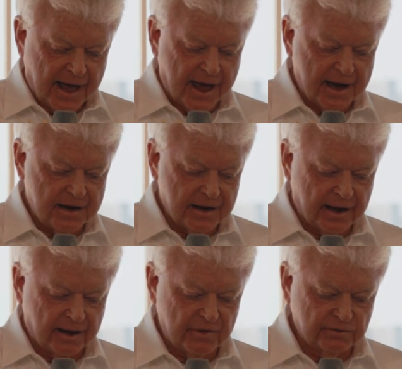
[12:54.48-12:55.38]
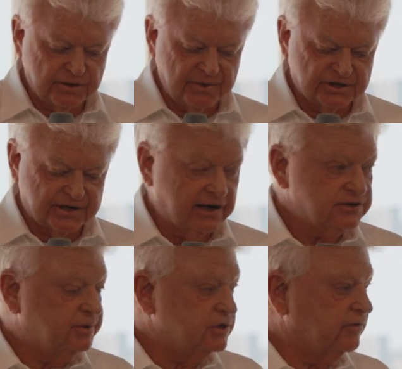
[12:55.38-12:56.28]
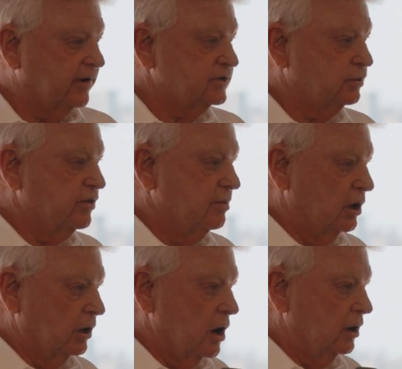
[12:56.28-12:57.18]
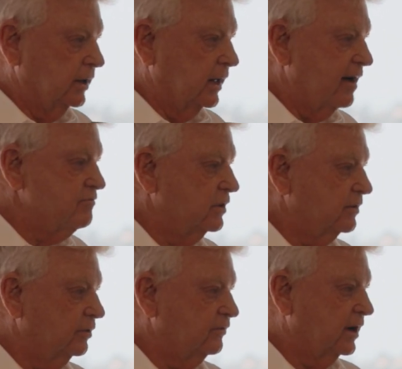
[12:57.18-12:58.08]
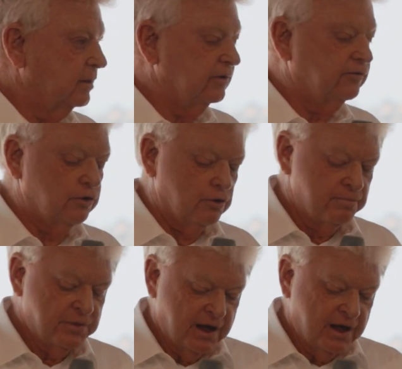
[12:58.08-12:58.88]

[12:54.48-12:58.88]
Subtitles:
and it was a big sales pitch for us with the Mongolian government that we've done it before.